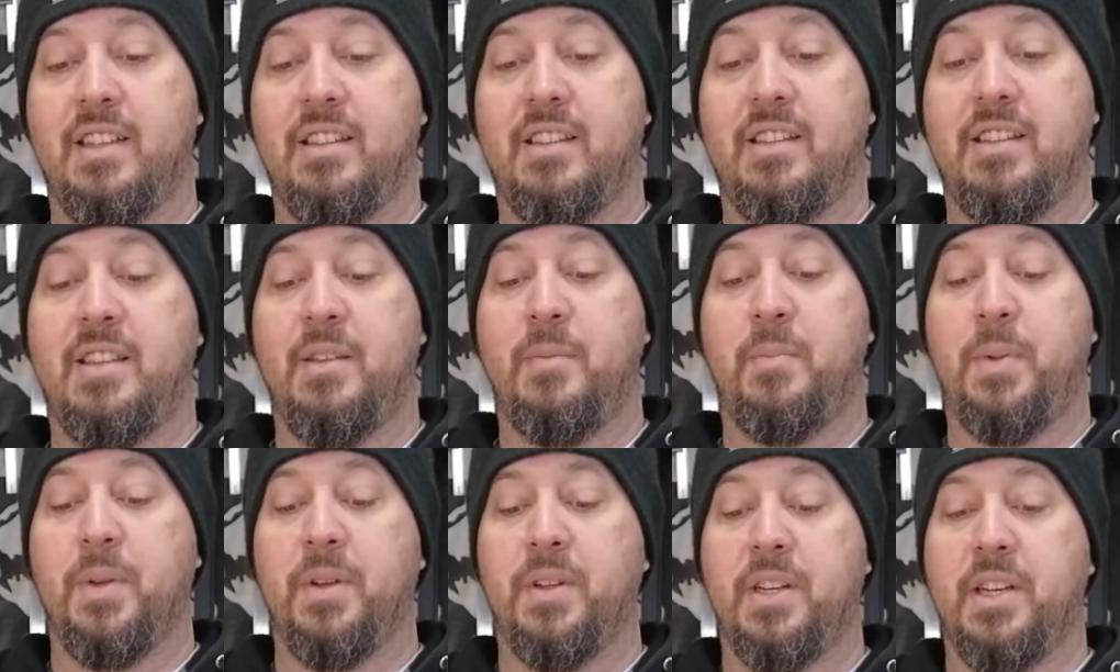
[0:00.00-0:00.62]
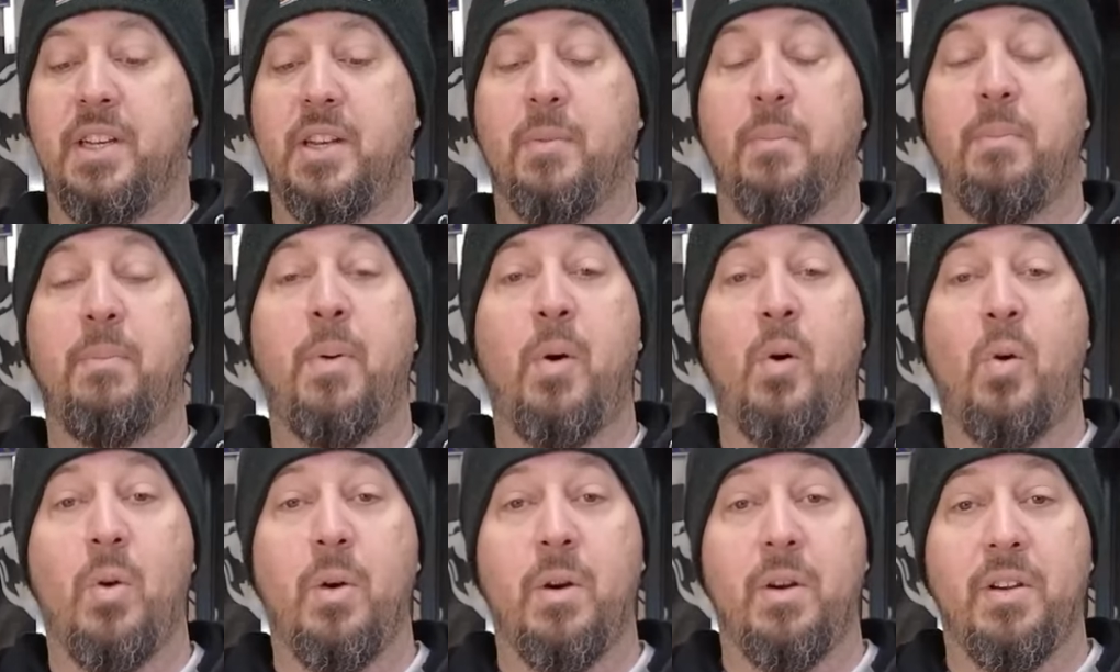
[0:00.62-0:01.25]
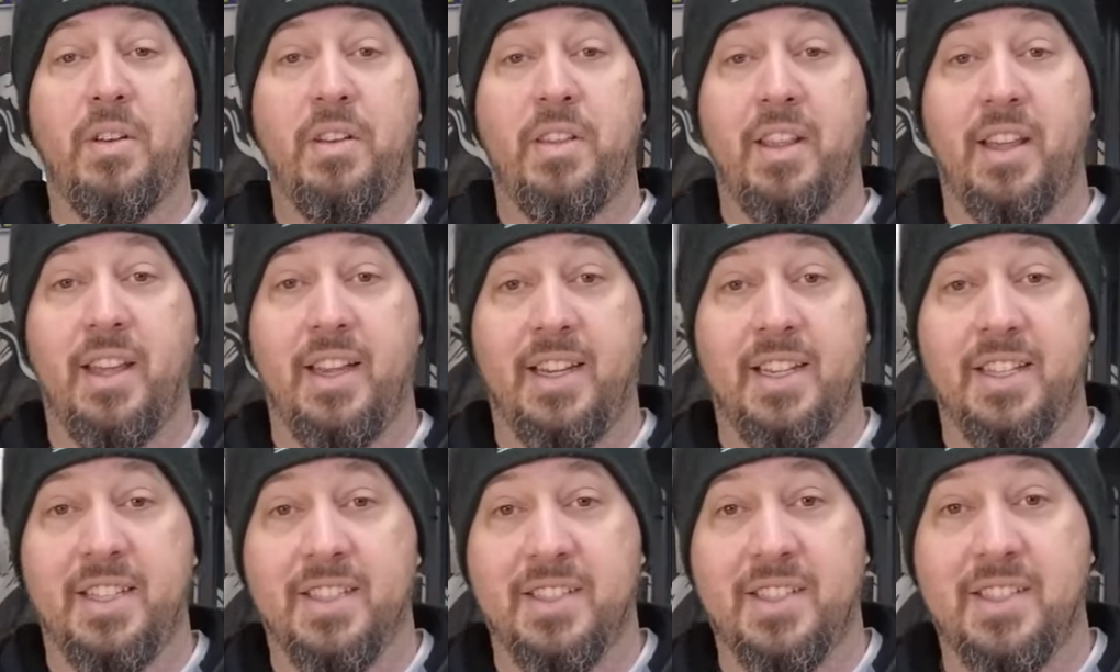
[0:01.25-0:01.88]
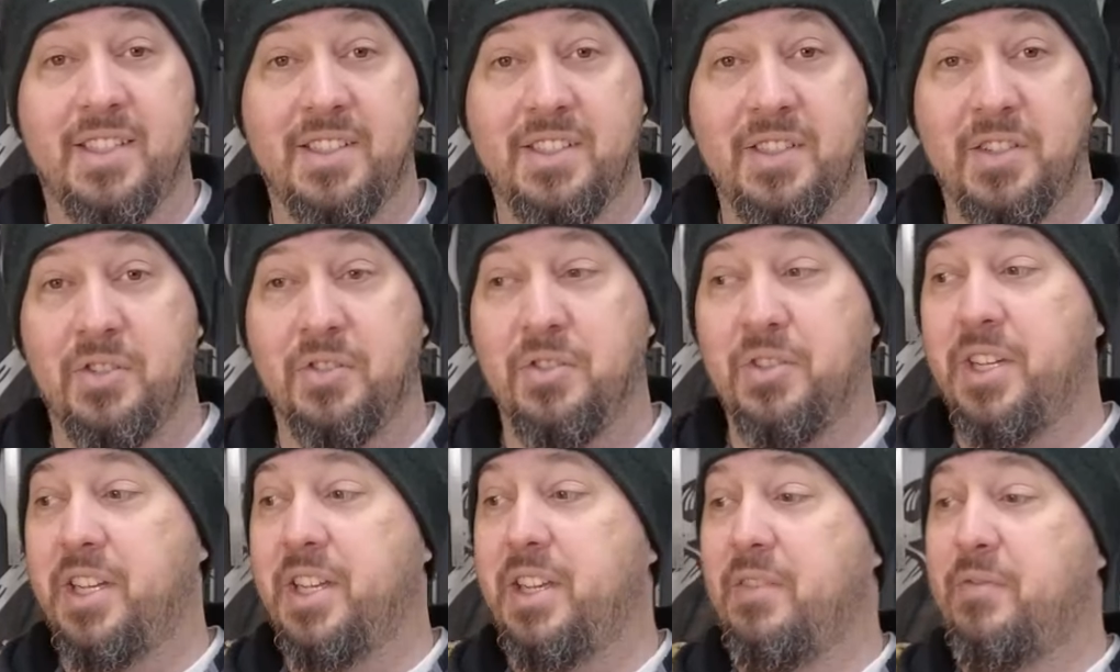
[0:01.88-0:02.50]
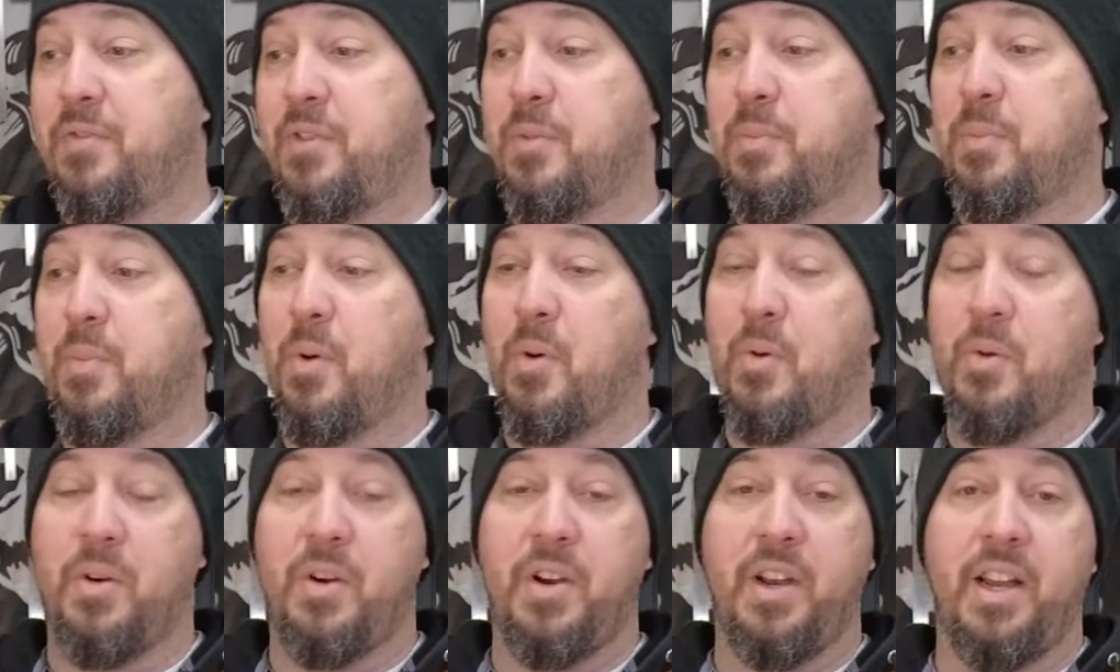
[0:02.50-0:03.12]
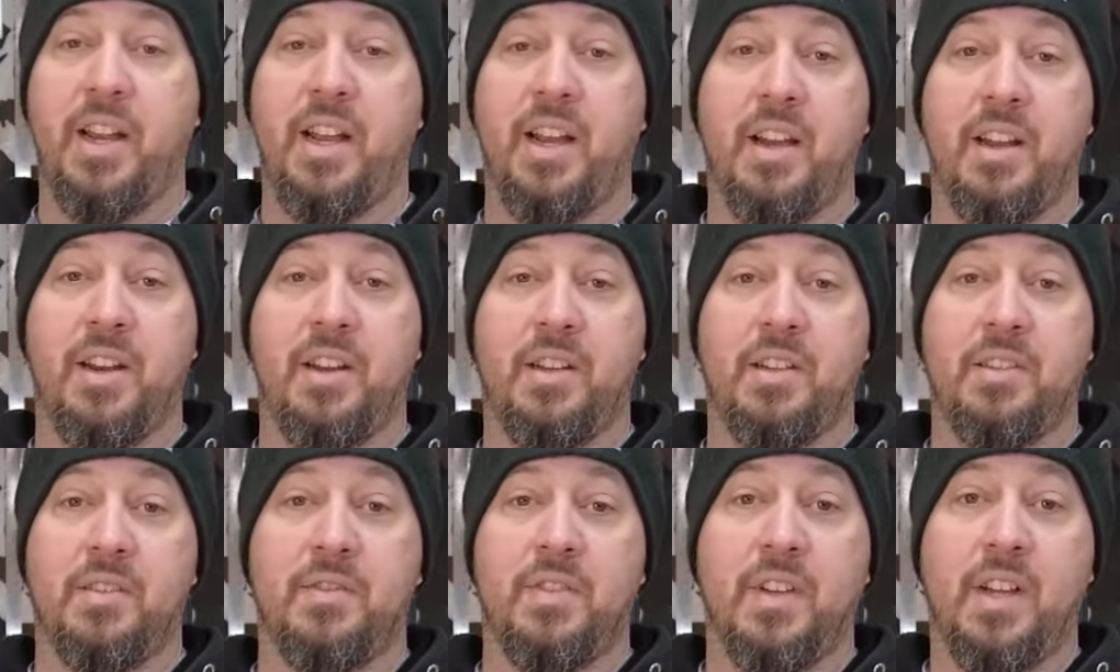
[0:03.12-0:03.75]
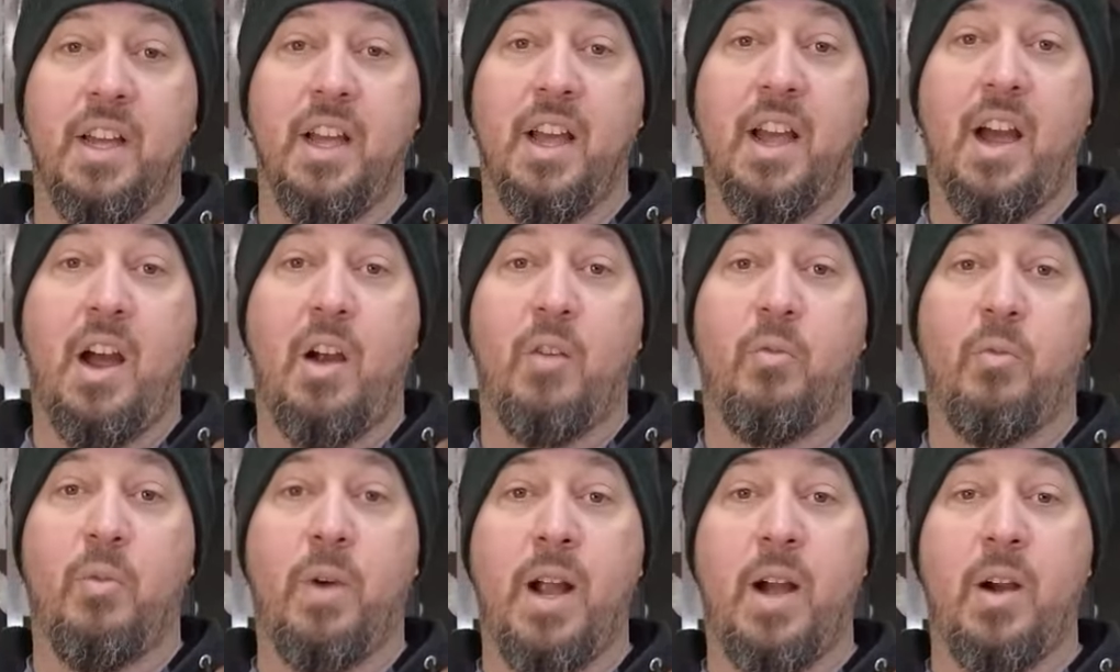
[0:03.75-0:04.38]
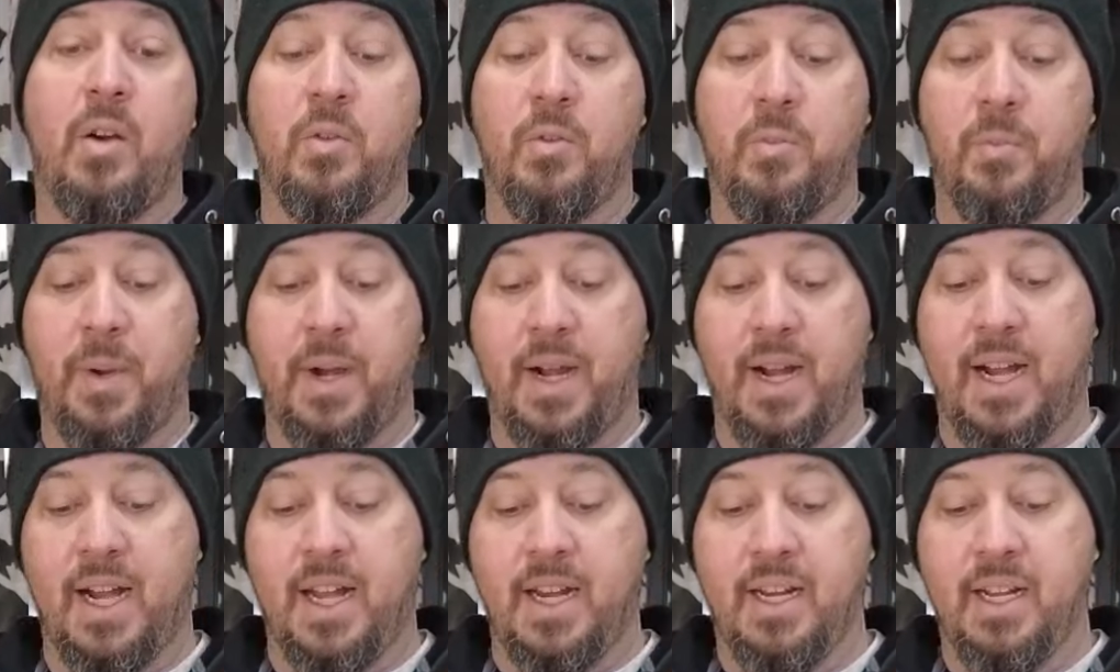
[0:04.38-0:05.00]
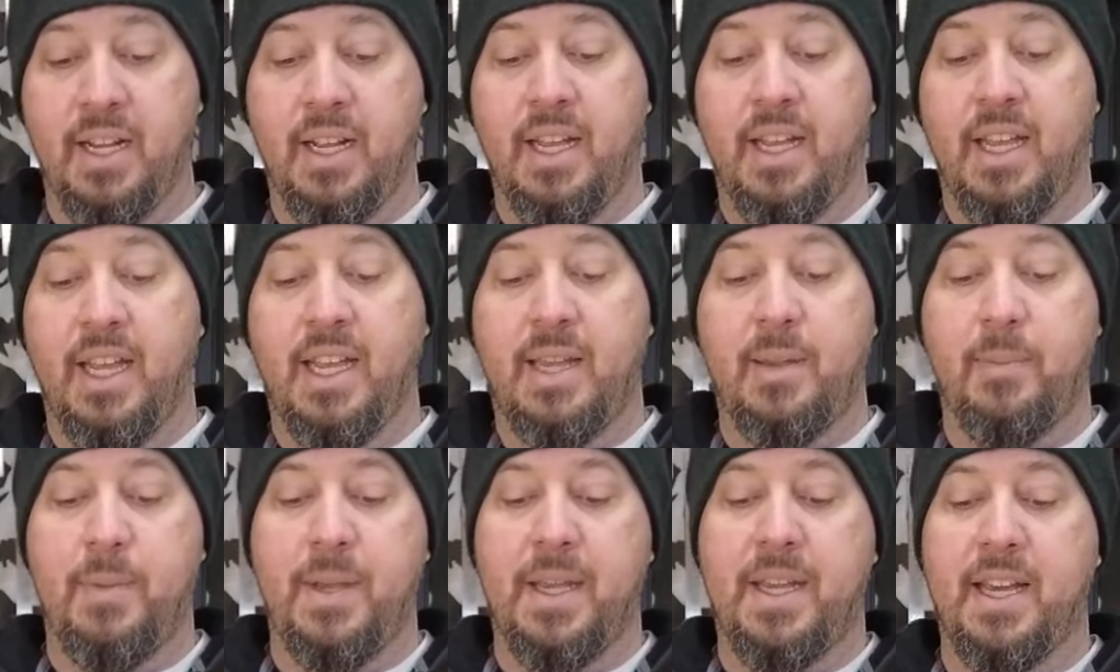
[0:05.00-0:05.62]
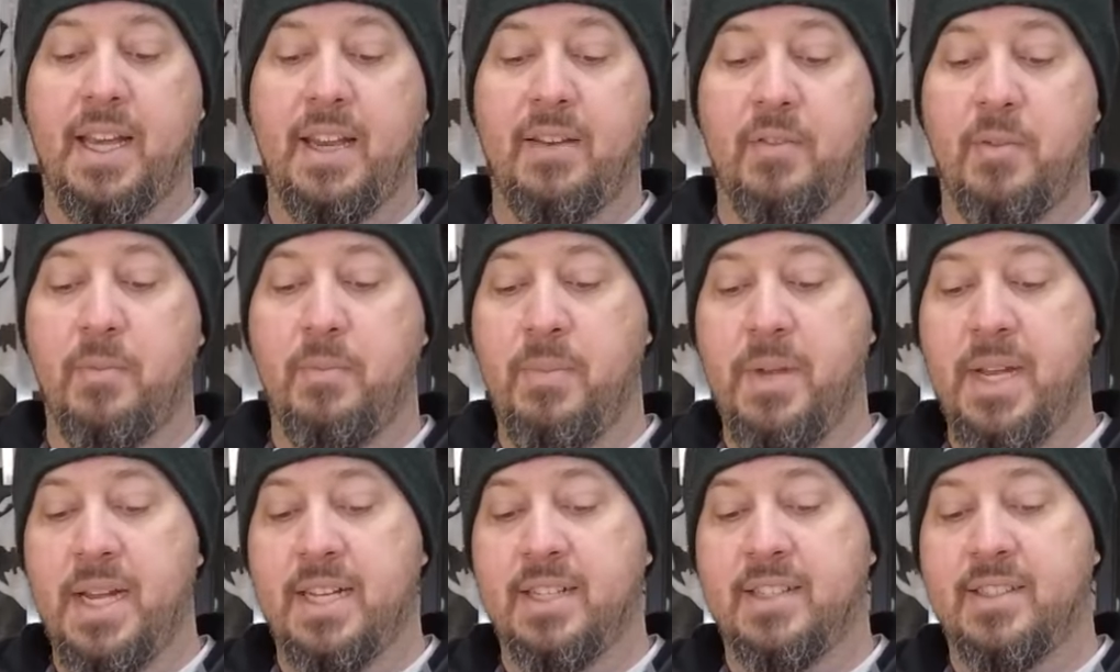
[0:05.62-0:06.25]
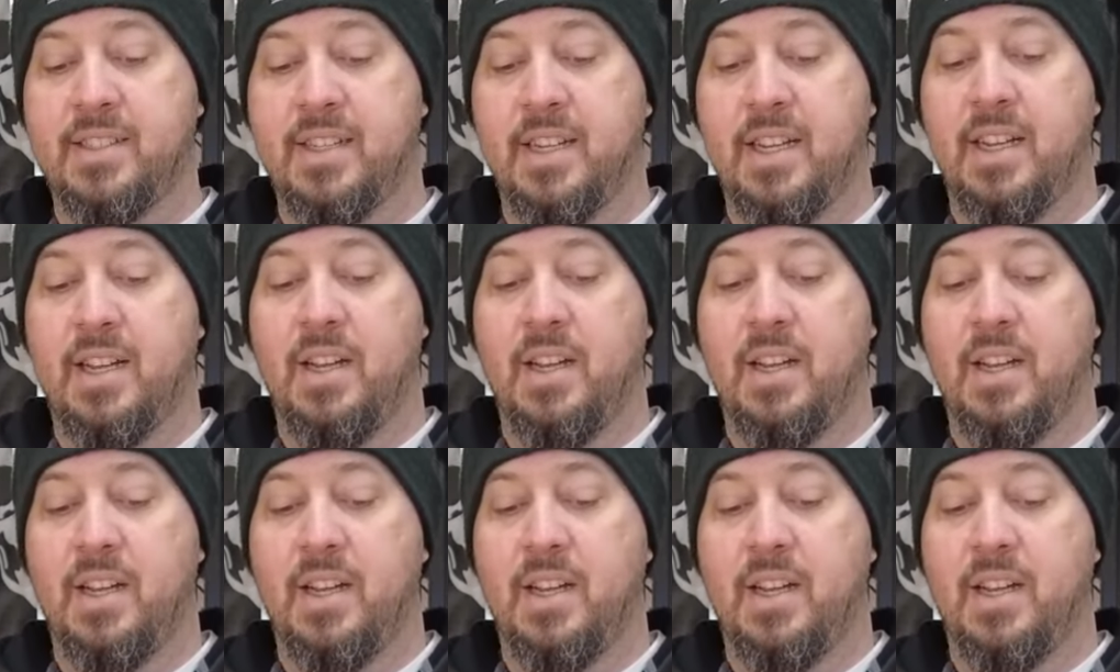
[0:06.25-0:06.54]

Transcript: the ability to pour things. So like if you're pouring out of a round pot, it can be kind of a mess.